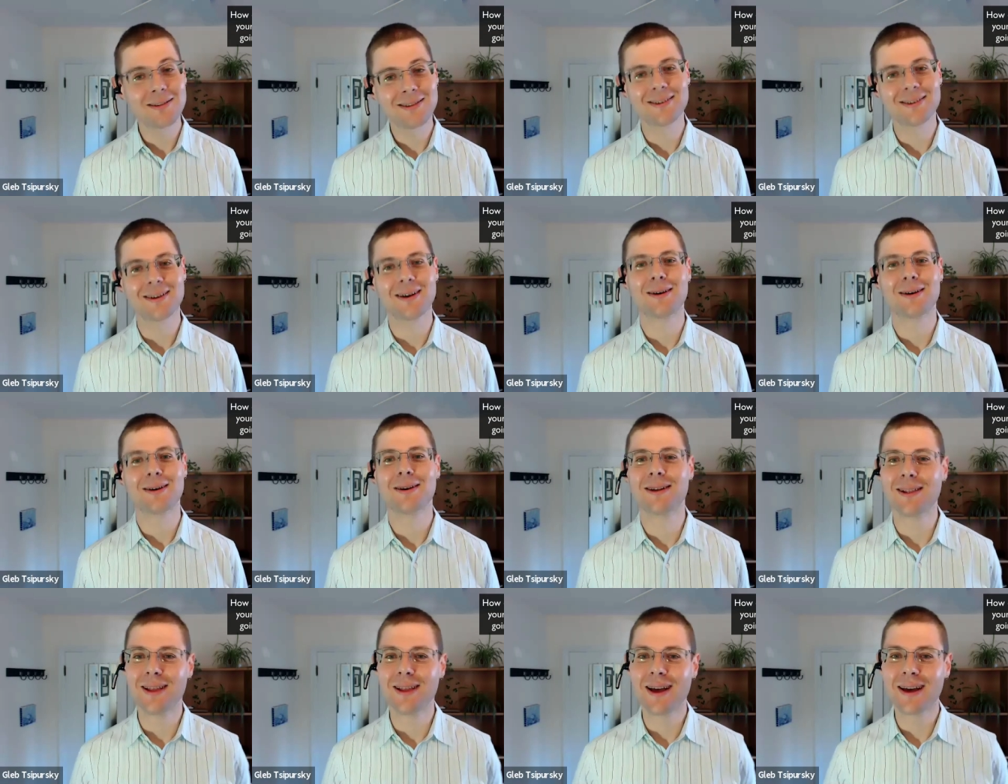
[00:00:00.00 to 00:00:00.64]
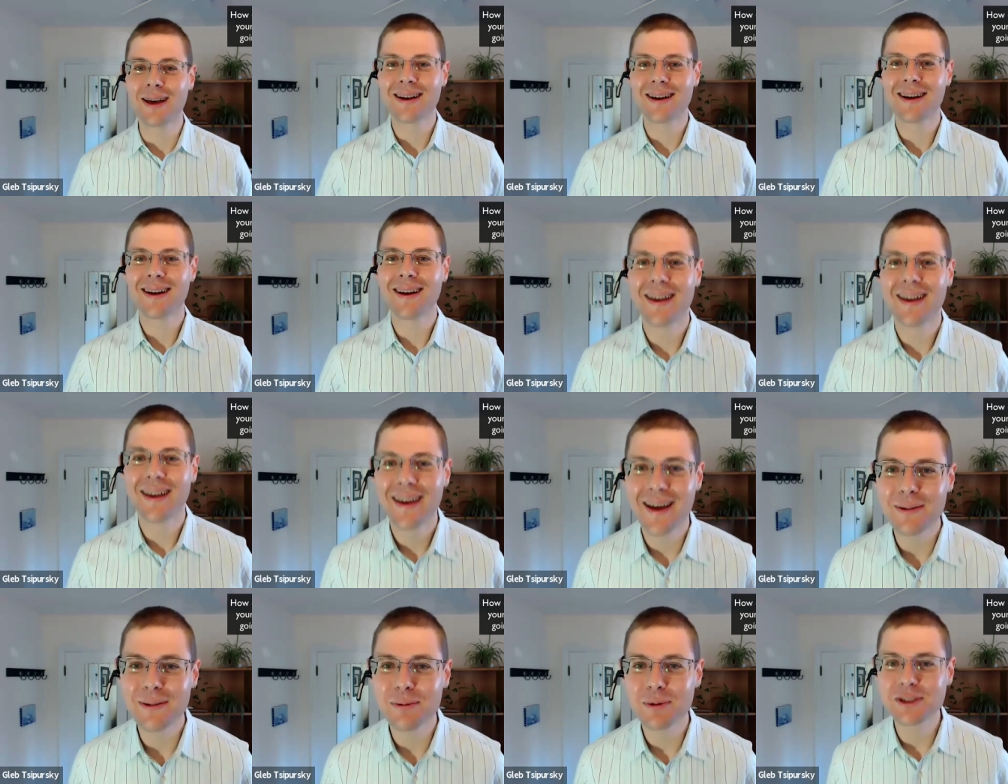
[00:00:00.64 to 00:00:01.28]
well, like
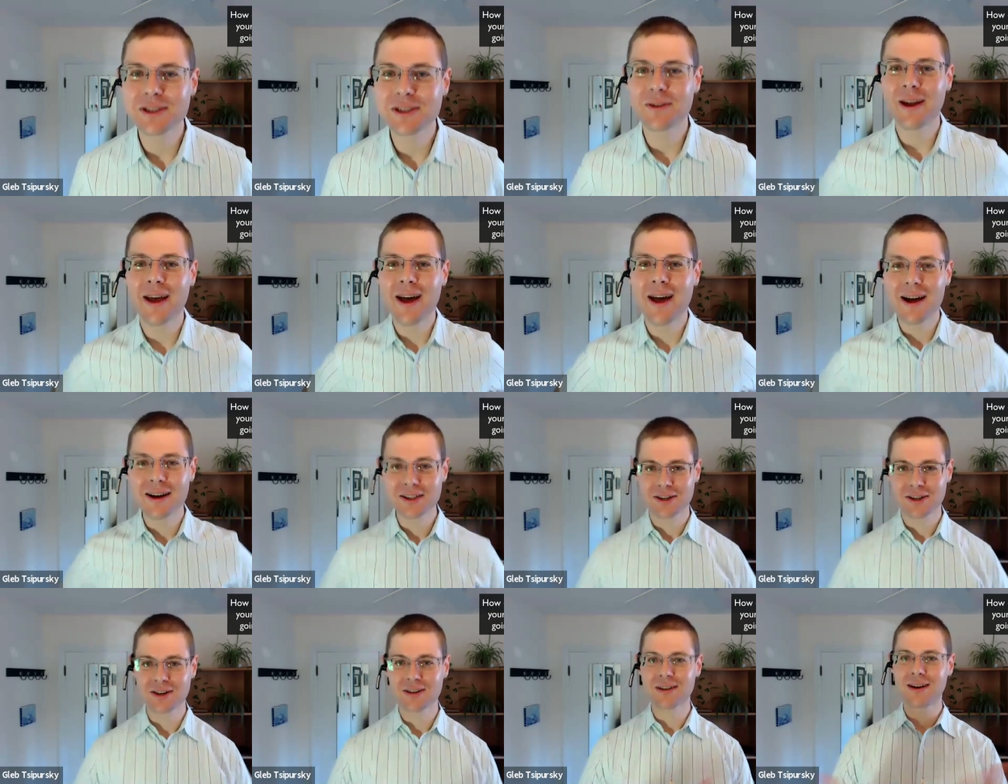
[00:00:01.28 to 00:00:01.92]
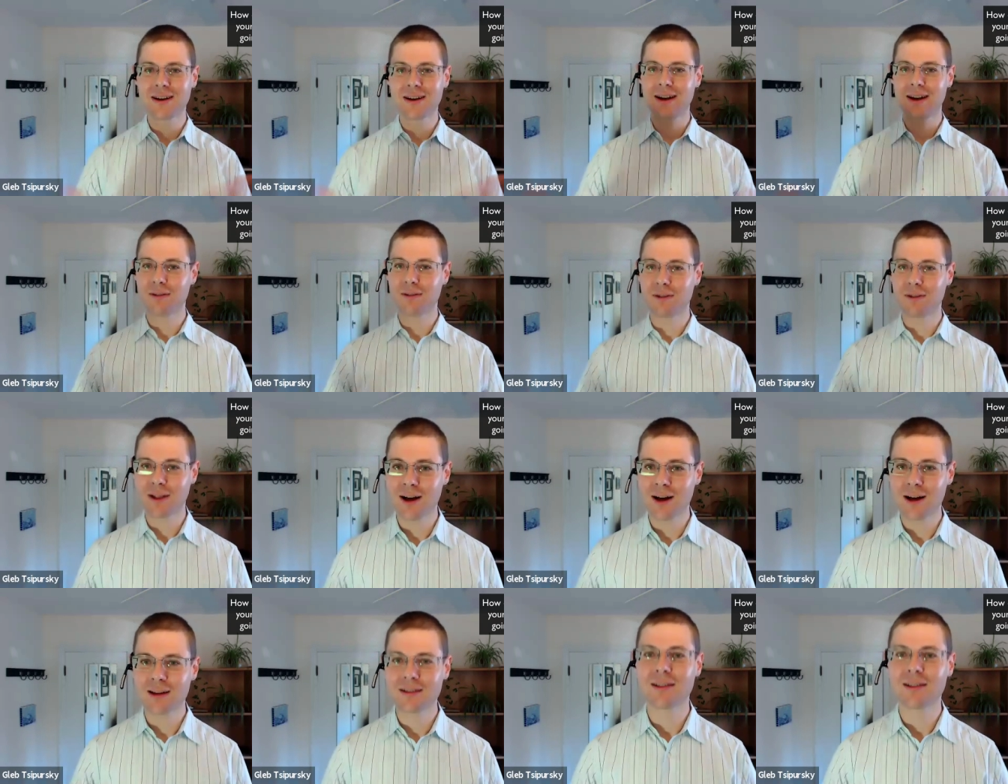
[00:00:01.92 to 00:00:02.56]
it was a reaction kind of a
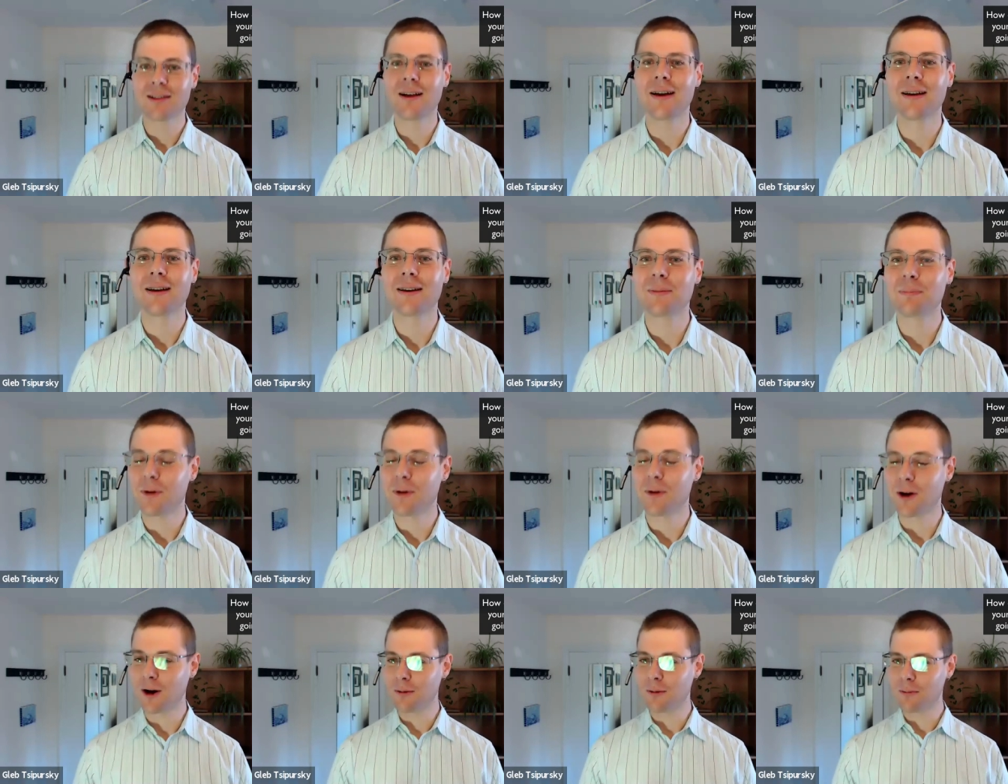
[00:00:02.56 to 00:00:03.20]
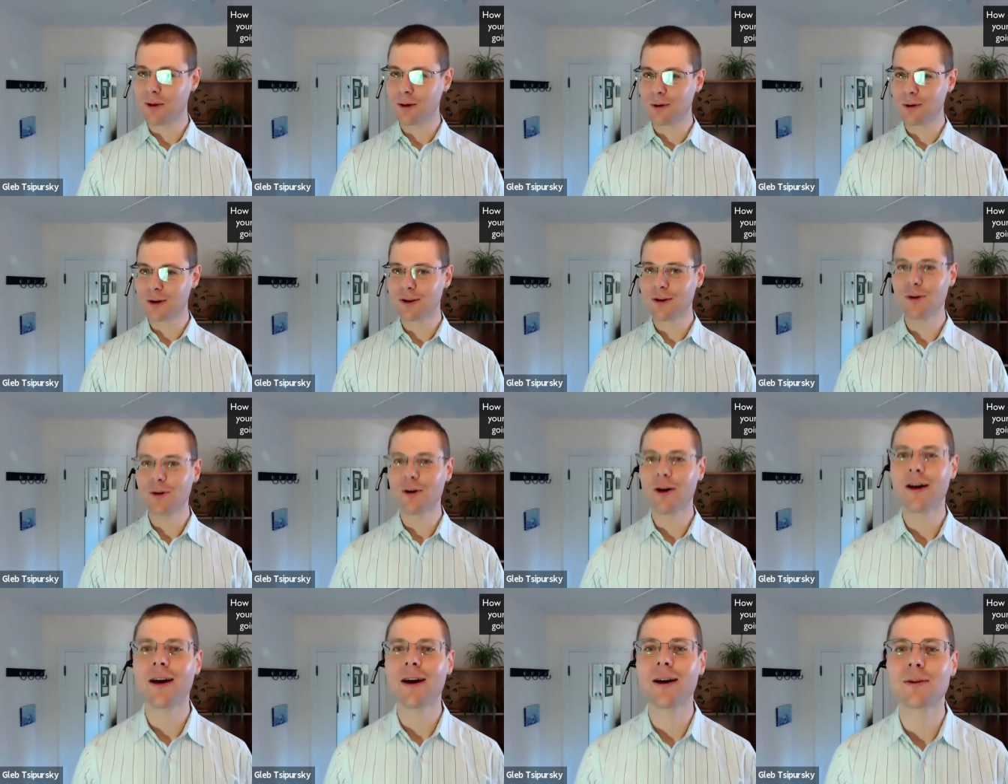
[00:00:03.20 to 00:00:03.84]
lot like probably what you
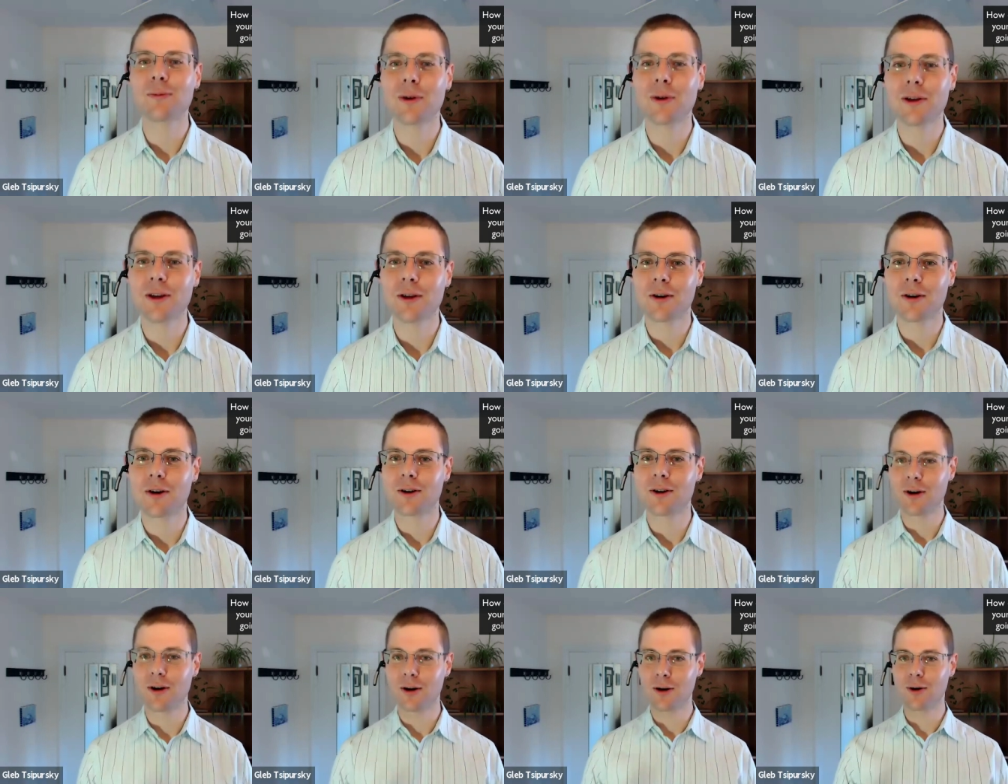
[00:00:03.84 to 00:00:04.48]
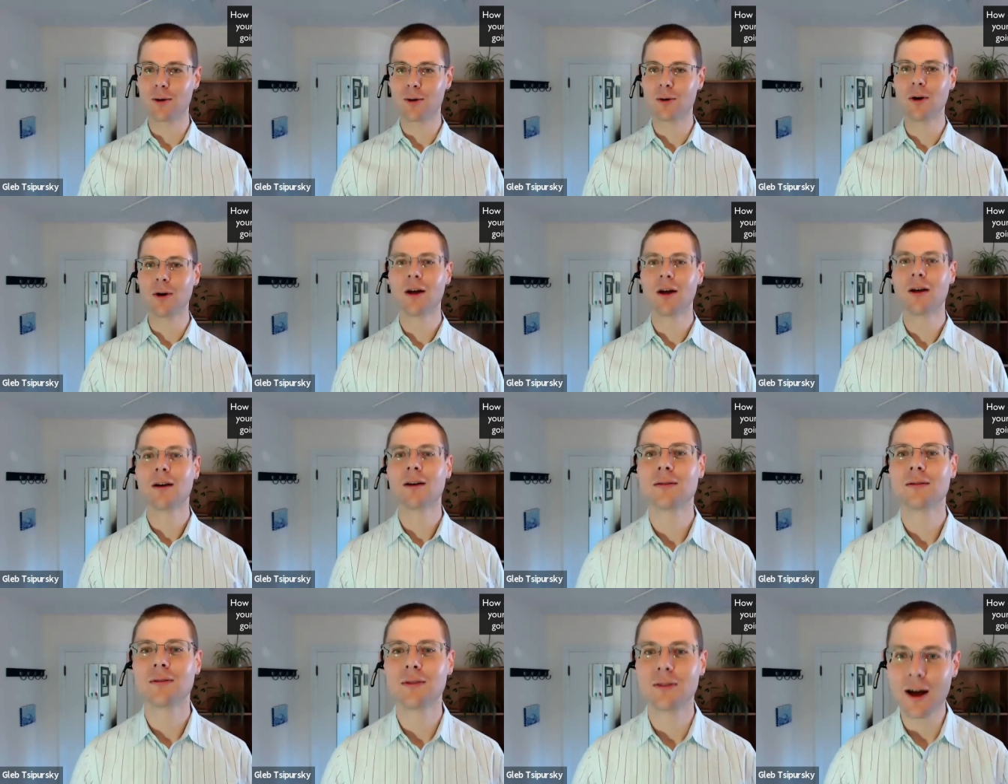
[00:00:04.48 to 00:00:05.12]
had when you heard, oh,
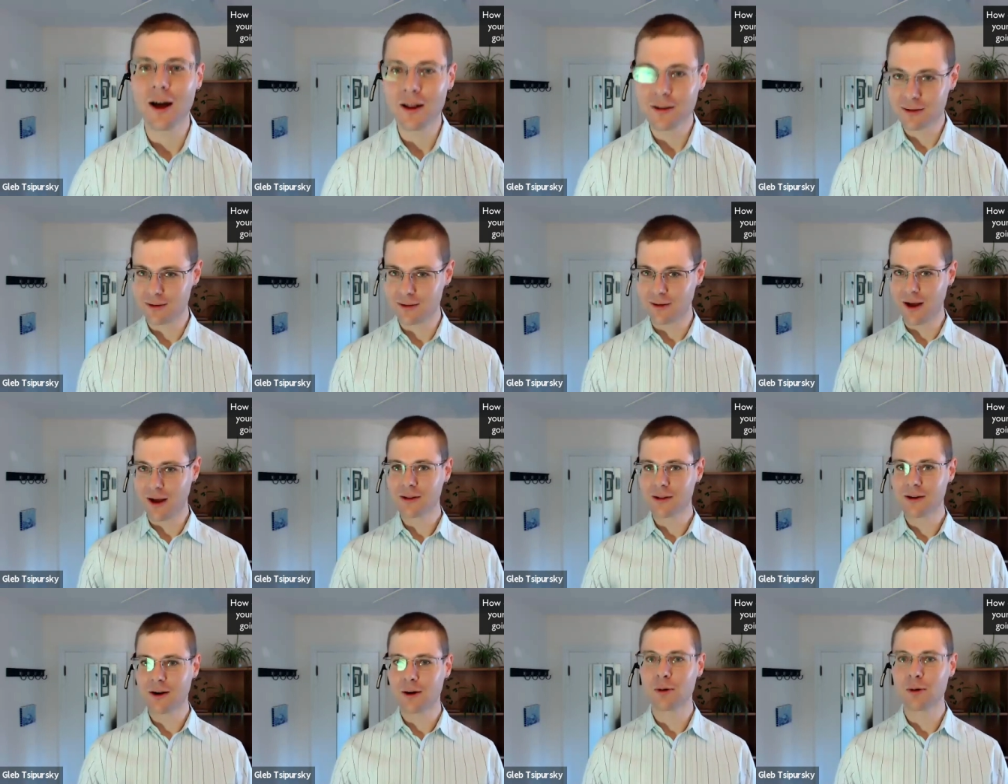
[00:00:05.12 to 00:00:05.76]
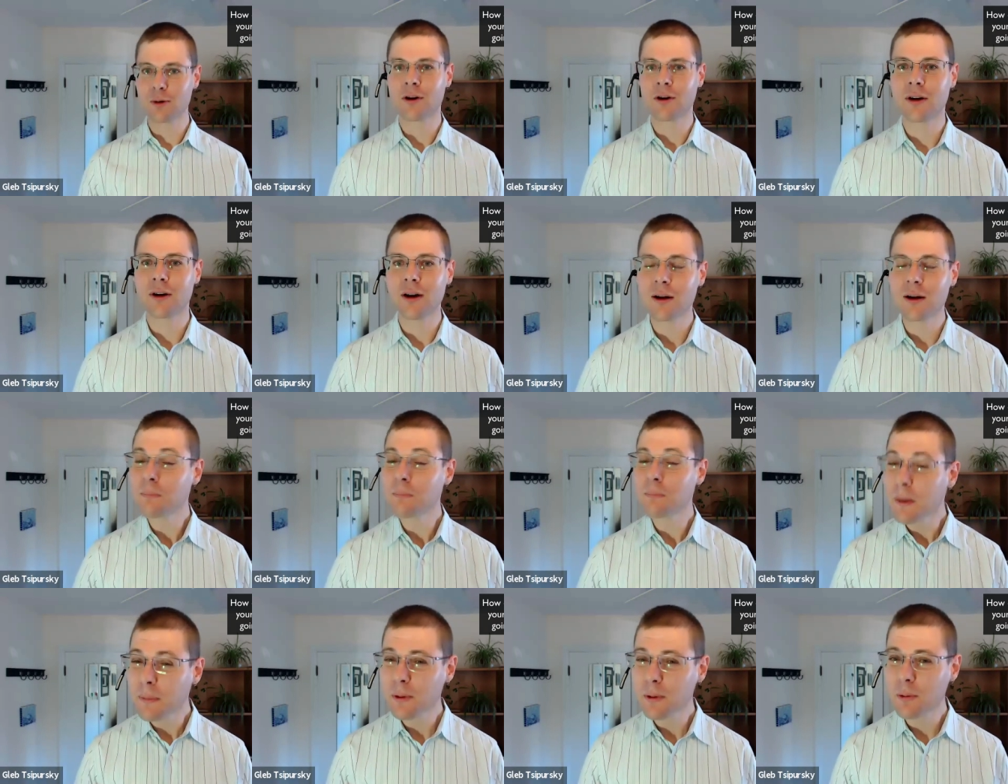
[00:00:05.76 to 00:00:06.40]
not, not go with your gut.
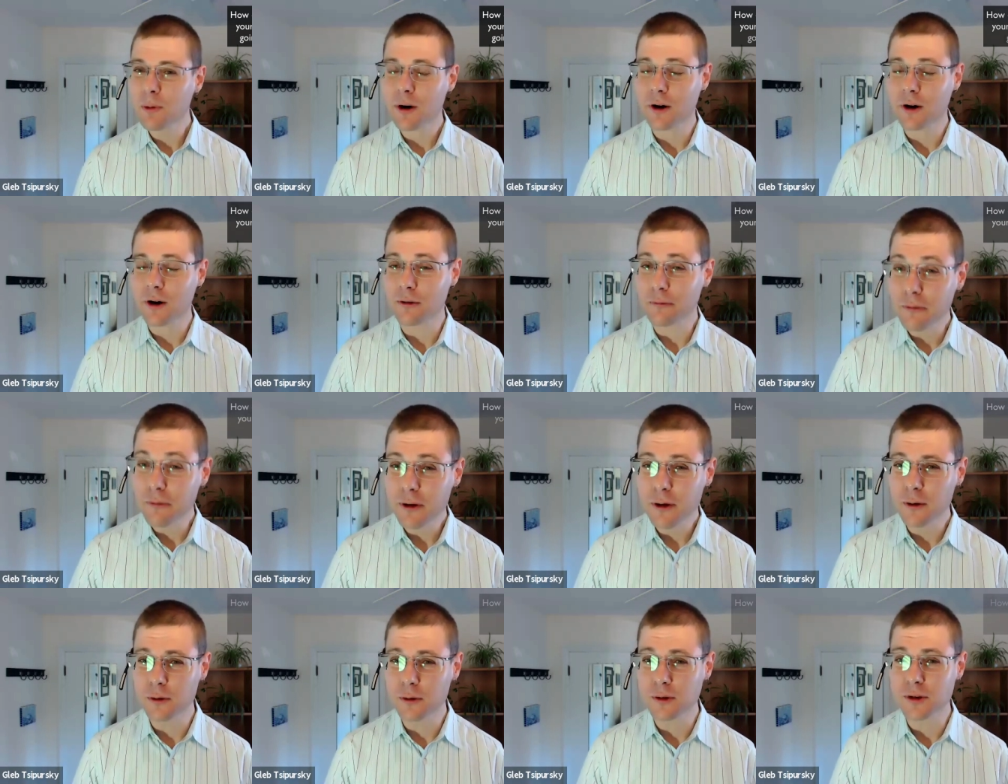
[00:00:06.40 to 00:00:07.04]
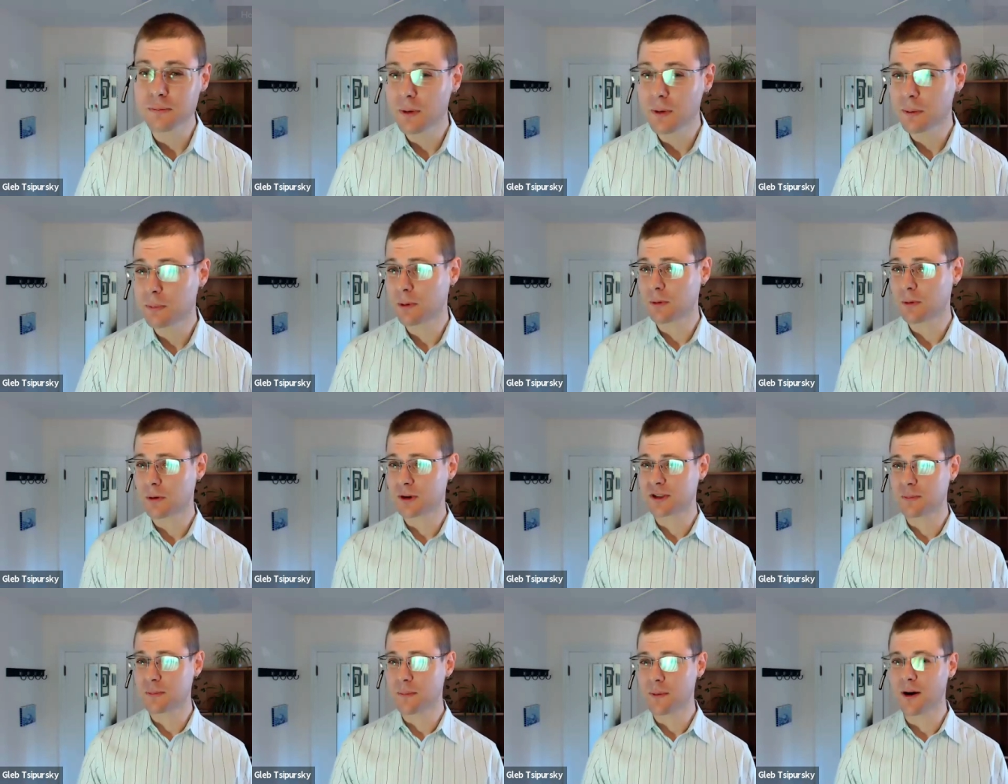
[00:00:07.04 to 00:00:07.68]
People were confused. People were
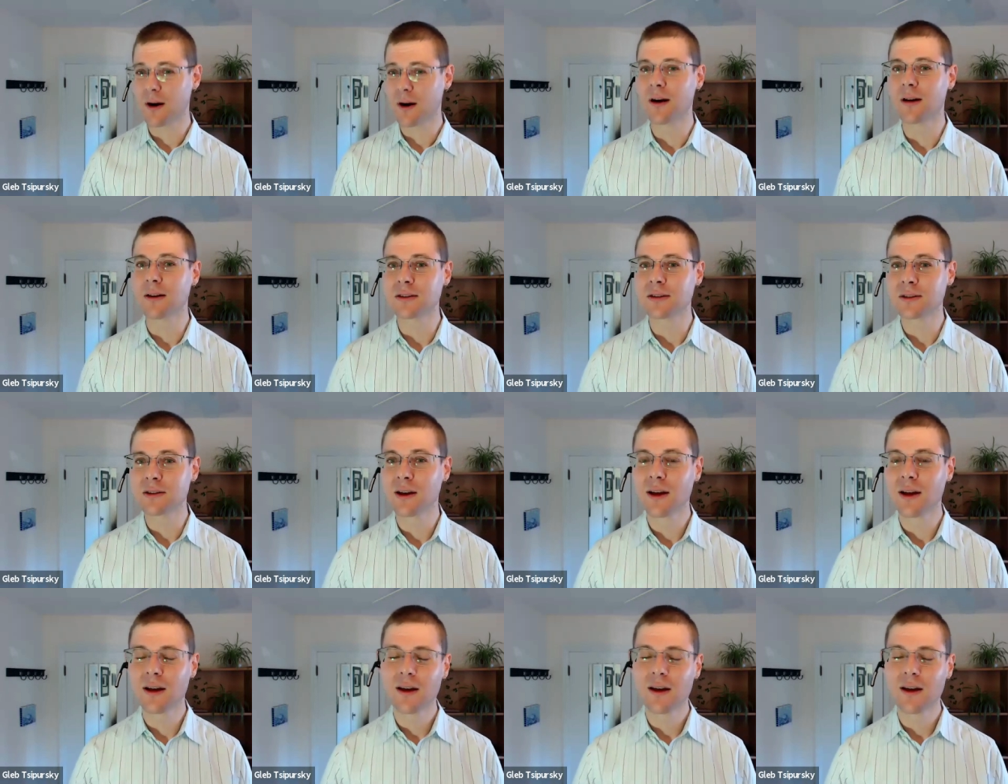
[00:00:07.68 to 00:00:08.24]
surprised.